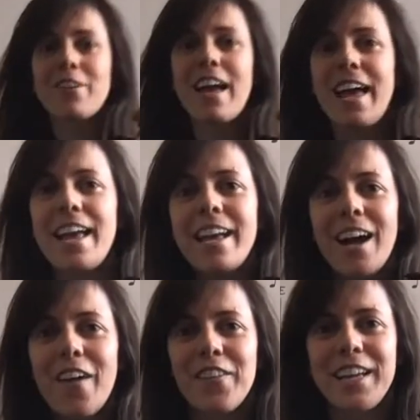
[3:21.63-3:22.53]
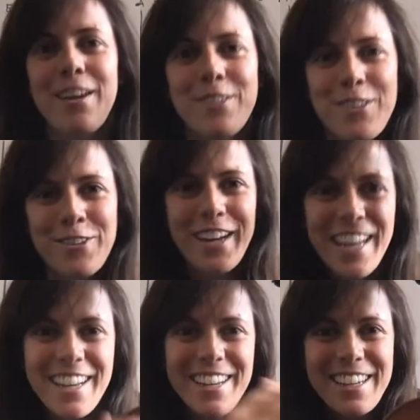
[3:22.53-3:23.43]
A on the count of 3?
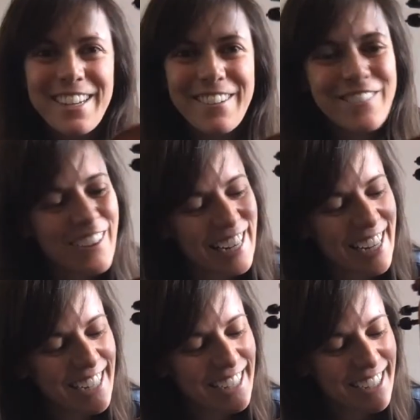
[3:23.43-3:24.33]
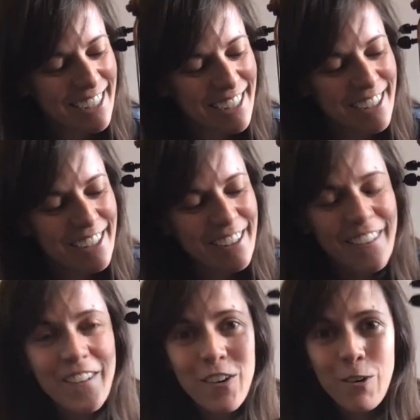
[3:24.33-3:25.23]
Ready?
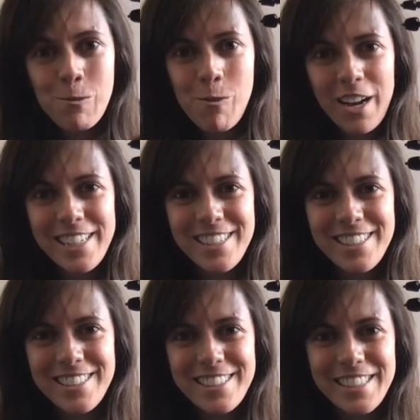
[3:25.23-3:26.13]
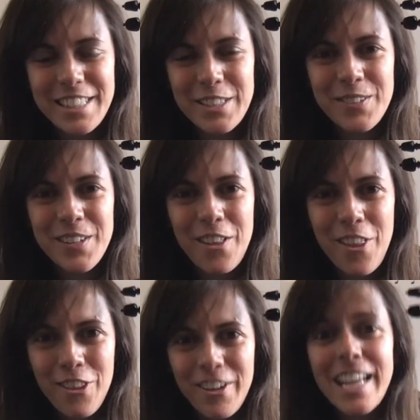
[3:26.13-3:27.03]
1, 2,
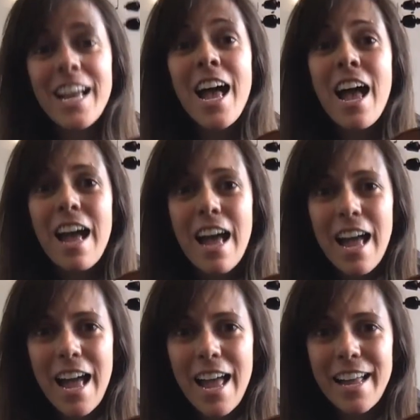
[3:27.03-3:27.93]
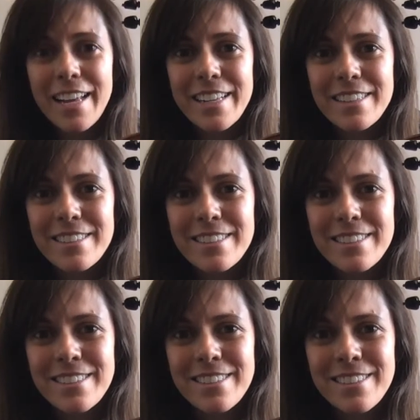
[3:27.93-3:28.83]
3. A.
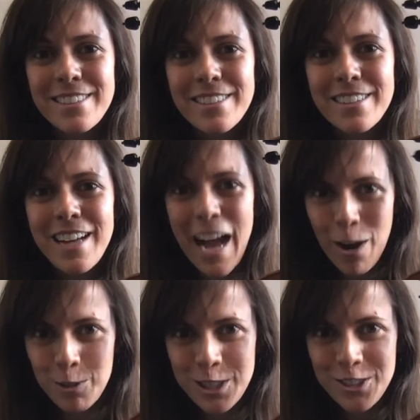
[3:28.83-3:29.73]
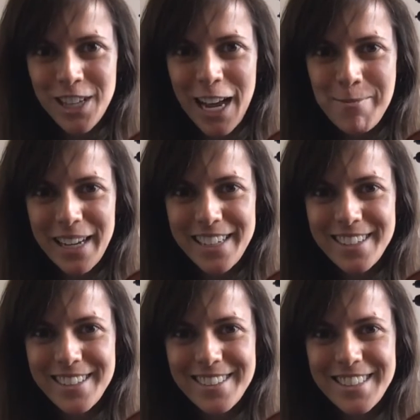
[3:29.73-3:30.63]
How was your timing?
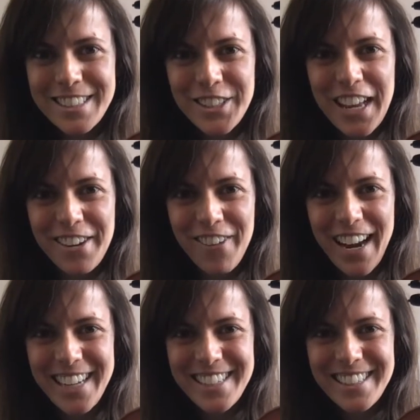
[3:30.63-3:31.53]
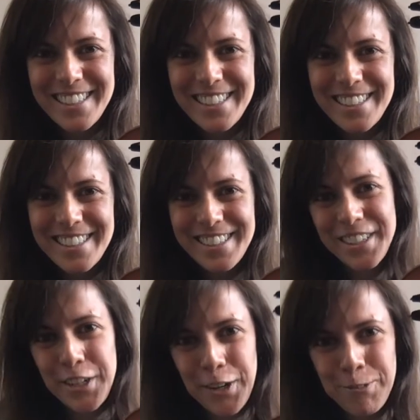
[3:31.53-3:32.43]
Did you get it right?
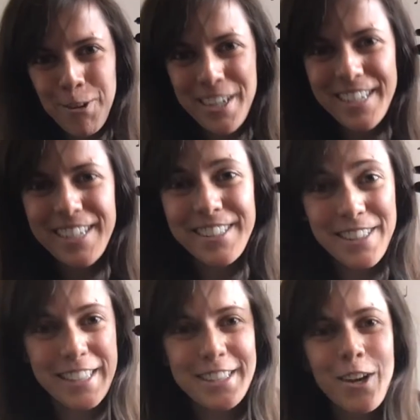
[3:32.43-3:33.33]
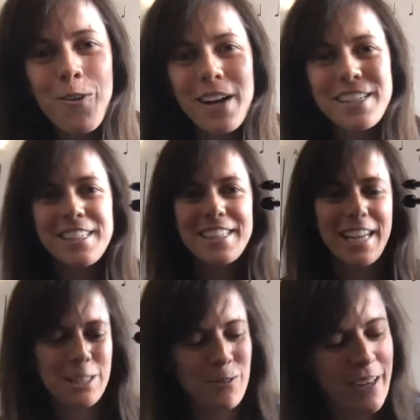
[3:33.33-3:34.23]
Good work. Let's go on to the
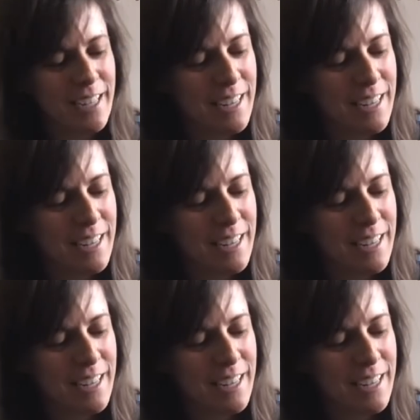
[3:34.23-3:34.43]
next one.